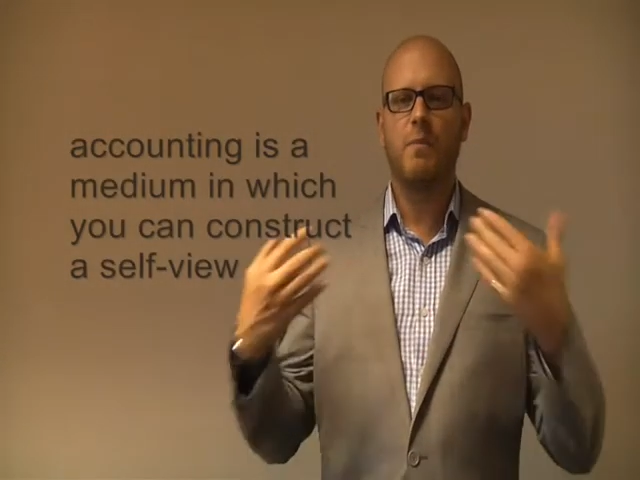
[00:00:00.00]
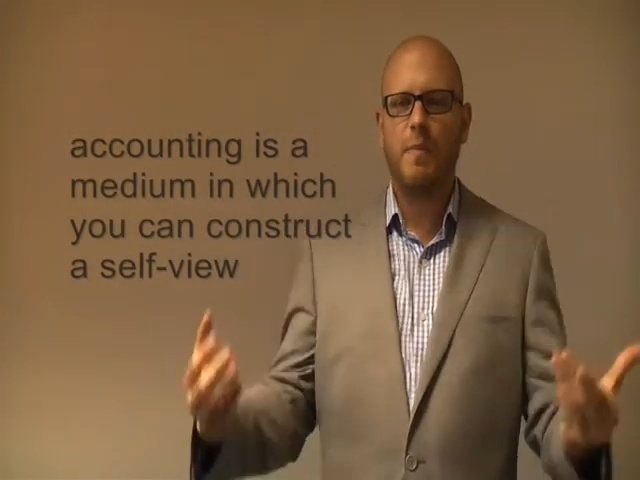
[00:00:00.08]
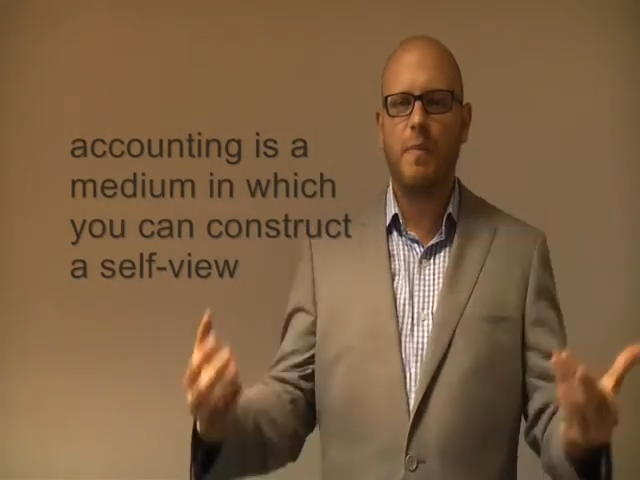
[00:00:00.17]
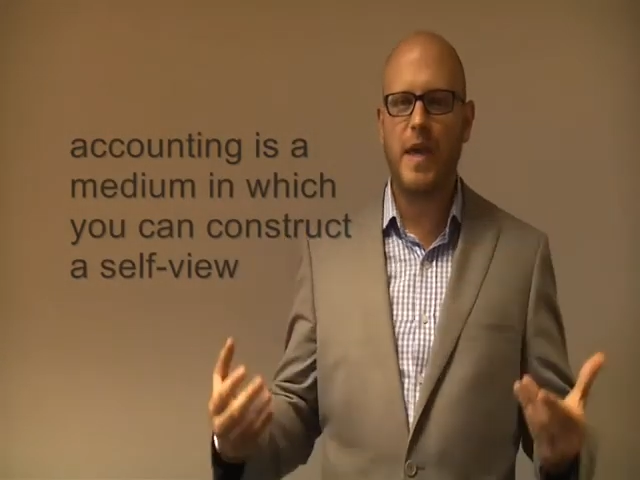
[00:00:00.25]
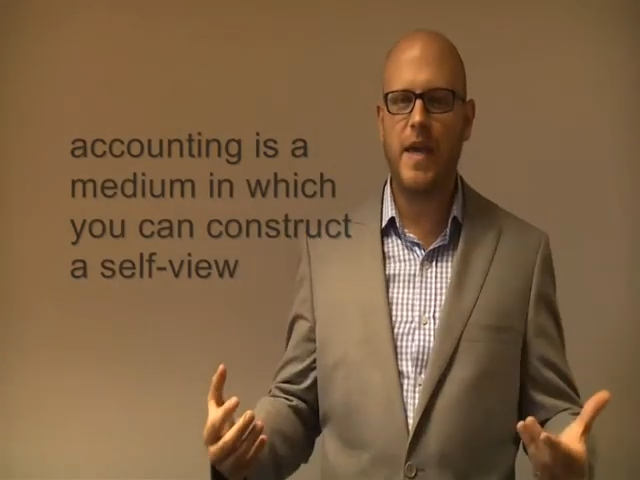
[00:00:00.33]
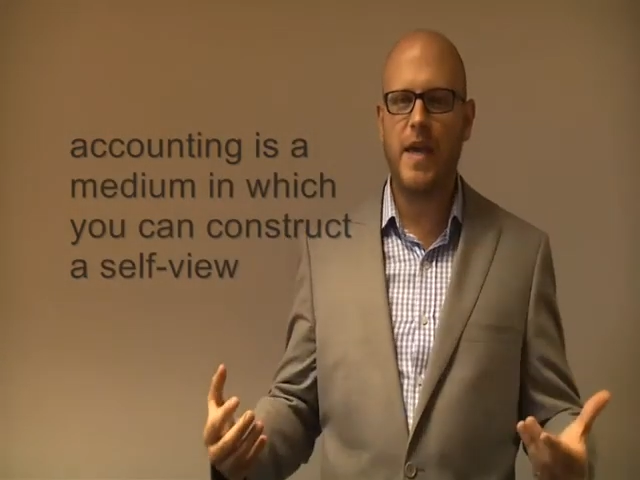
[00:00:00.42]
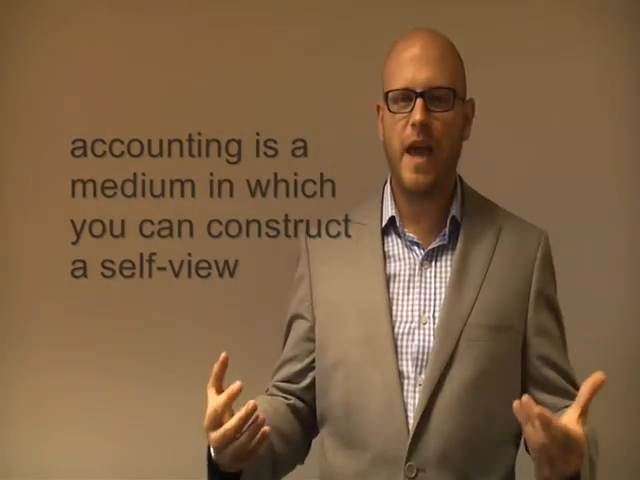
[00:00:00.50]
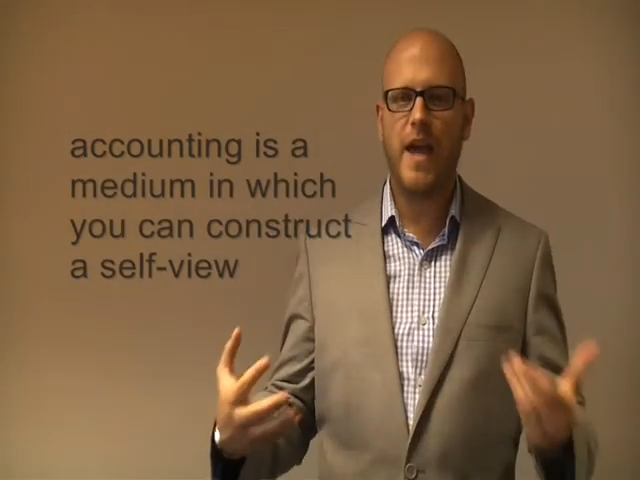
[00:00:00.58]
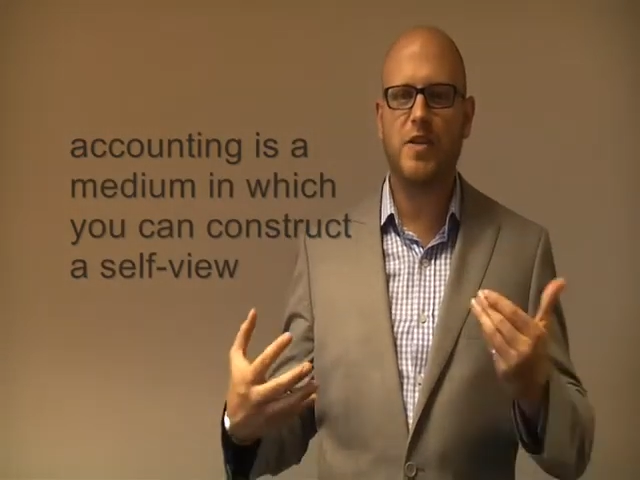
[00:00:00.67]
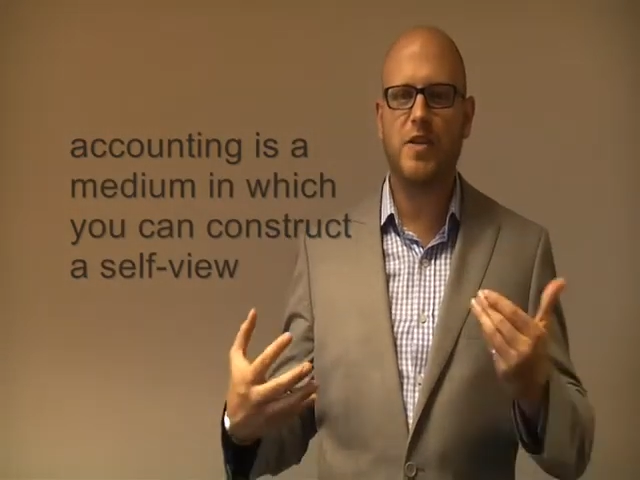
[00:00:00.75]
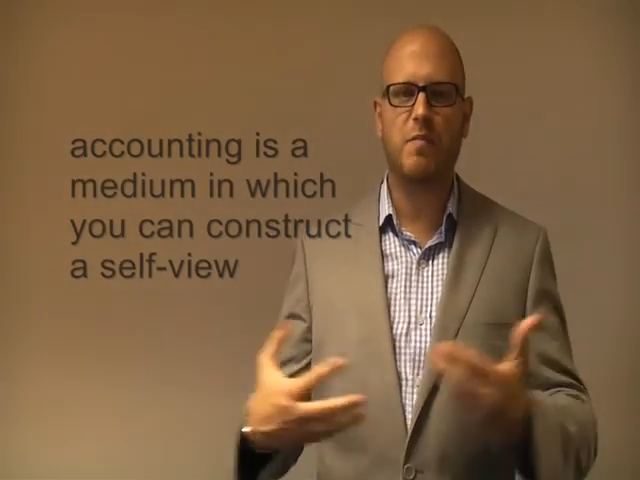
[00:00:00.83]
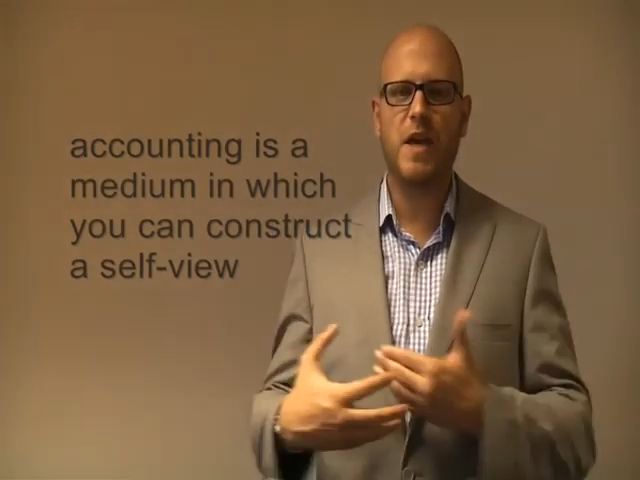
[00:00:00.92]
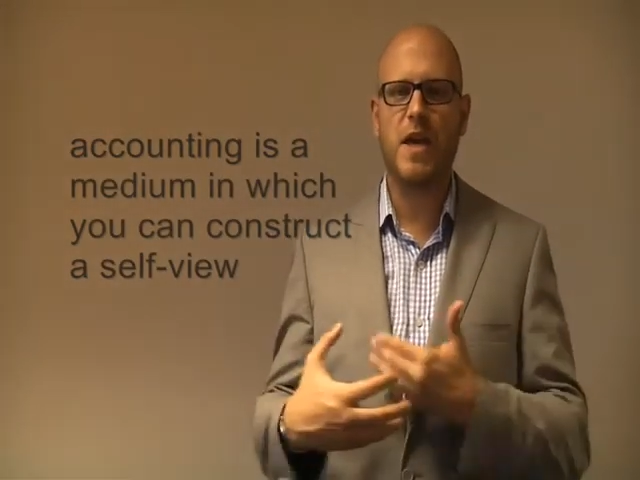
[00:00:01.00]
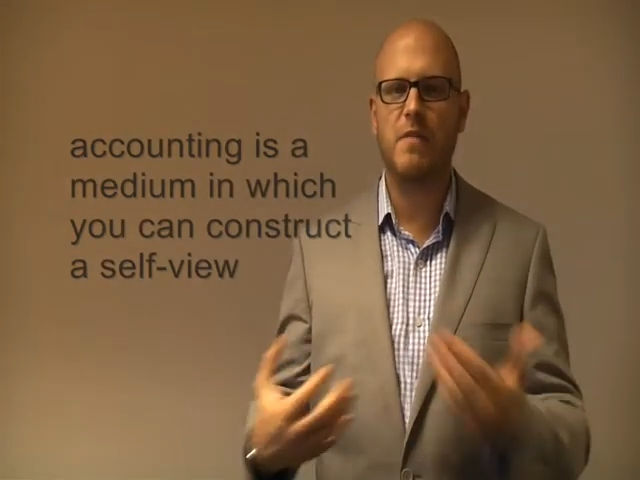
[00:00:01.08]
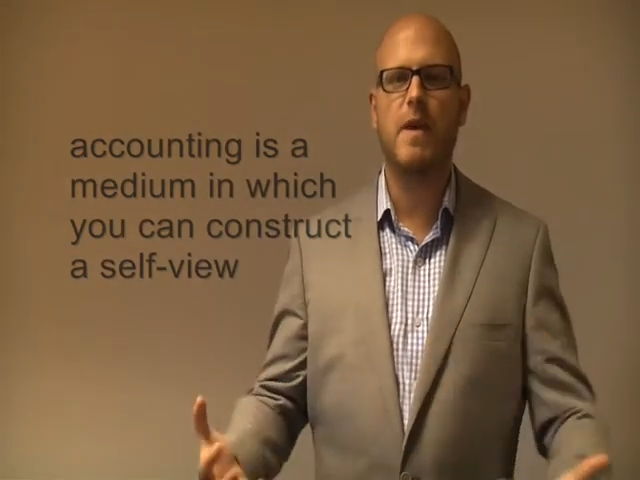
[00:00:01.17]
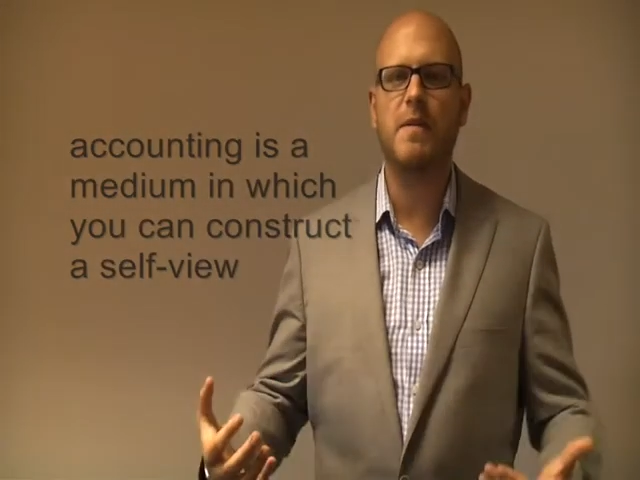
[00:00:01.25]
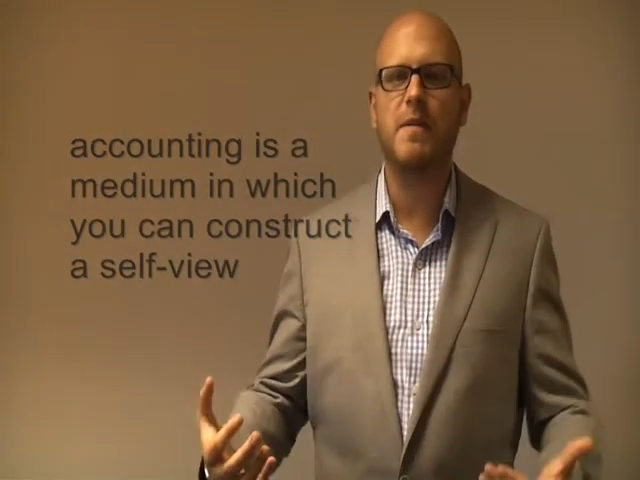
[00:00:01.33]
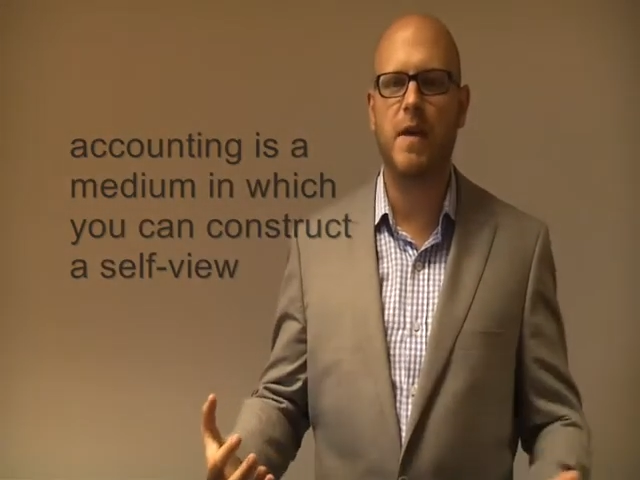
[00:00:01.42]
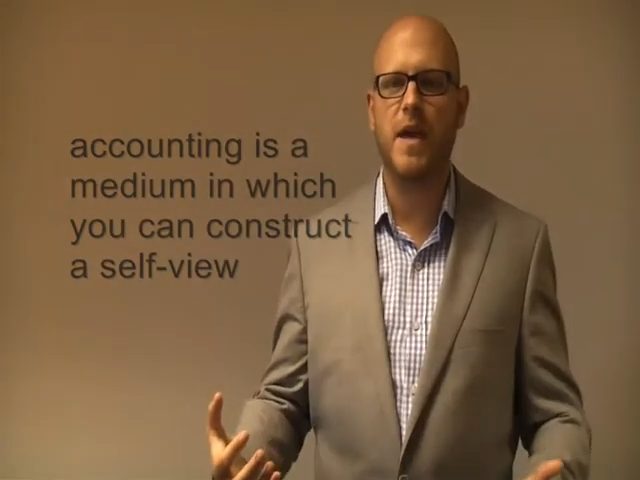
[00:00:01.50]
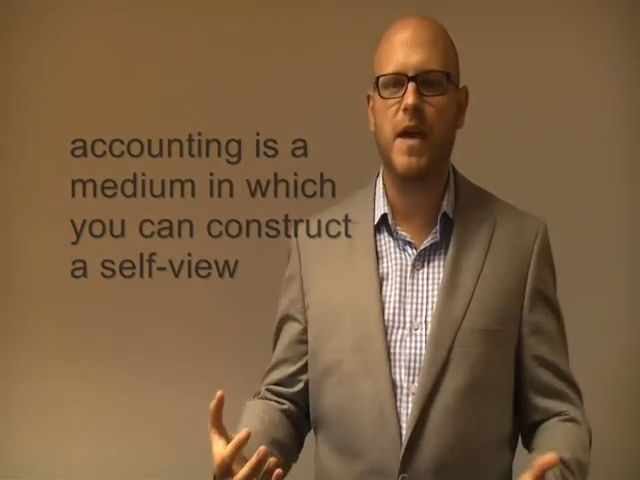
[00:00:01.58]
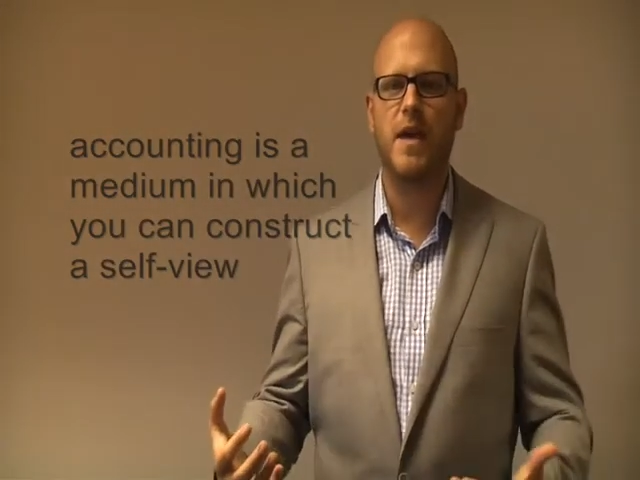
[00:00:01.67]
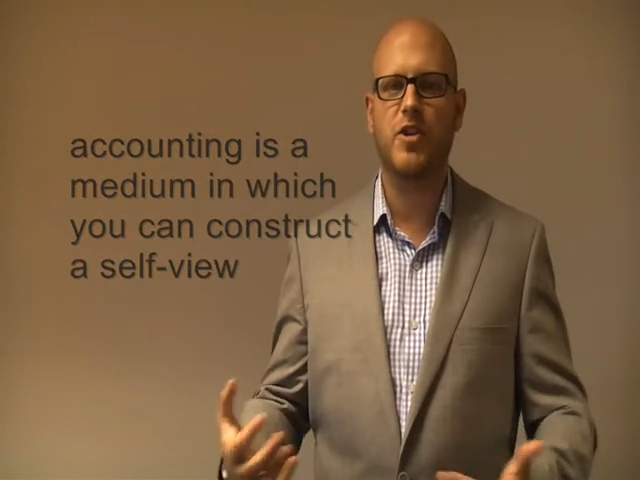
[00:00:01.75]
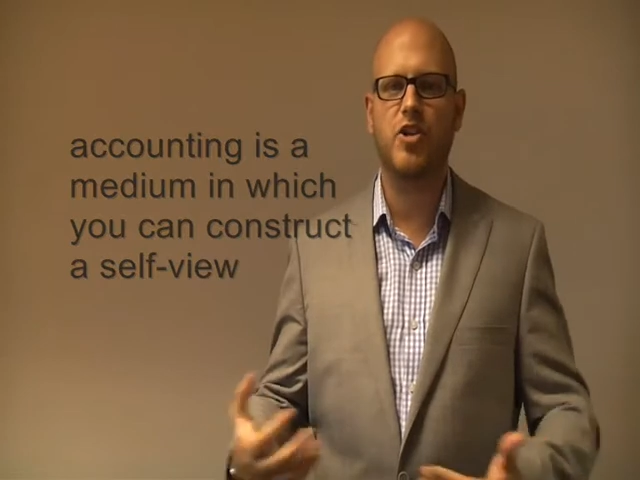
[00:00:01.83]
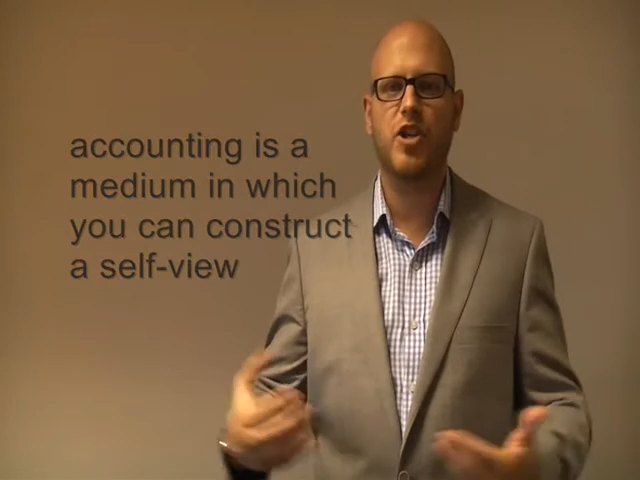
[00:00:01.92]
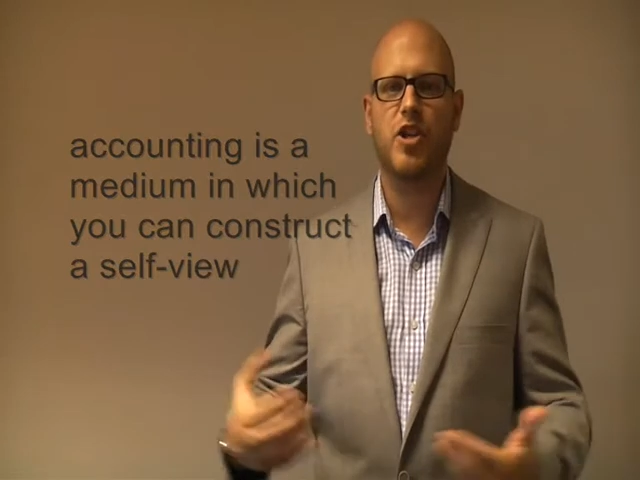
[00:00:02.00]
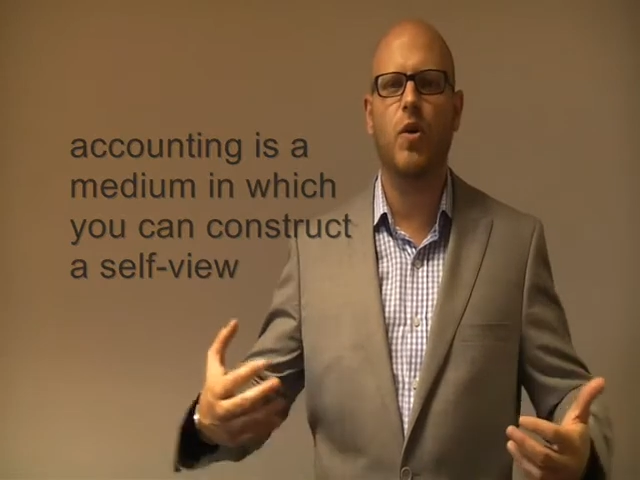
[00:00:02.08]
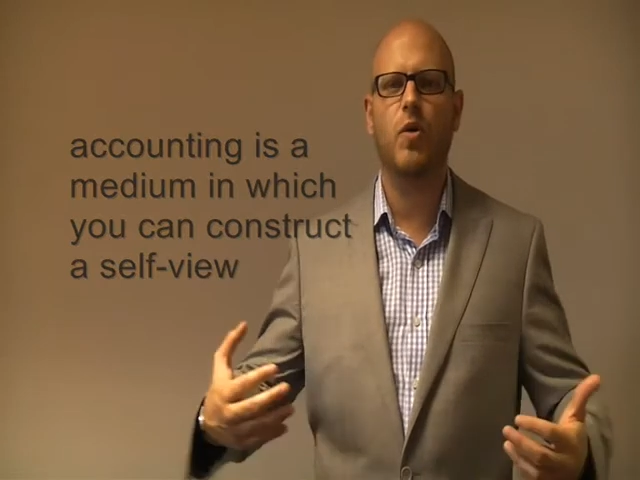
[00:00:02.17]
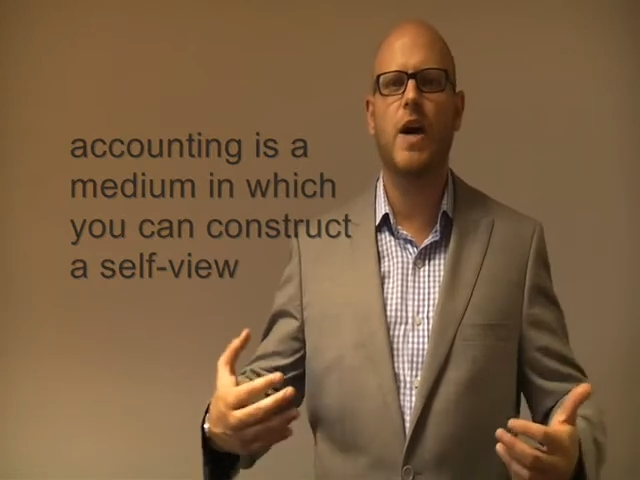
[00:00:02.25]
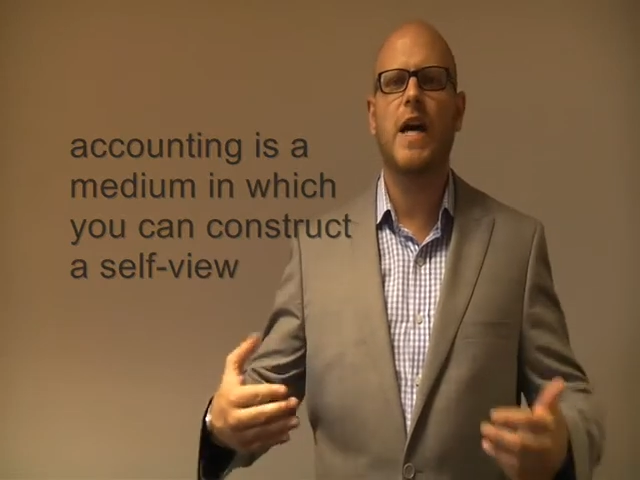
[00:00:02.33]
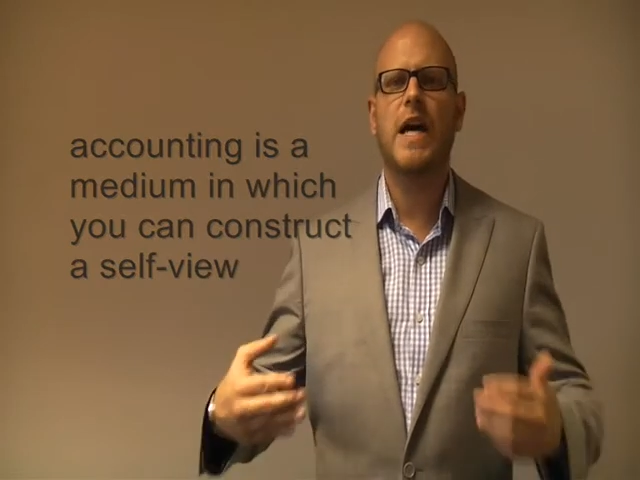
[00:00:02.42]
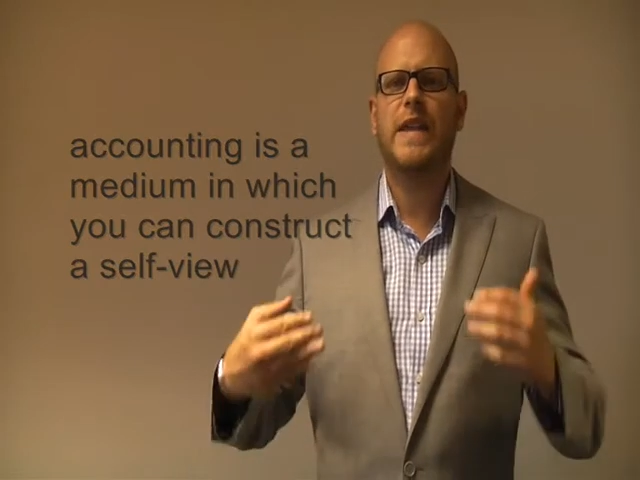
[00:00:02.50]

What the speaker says: BHP, BP, Shell.